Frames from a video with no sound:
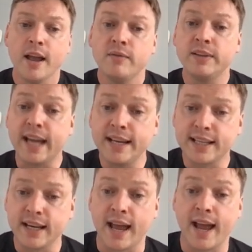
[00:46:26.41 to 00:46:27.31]
The
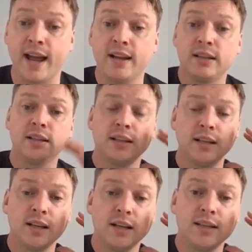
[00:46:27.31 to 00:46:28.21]
data layer,
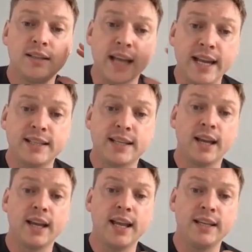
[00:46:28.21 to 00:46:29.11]
data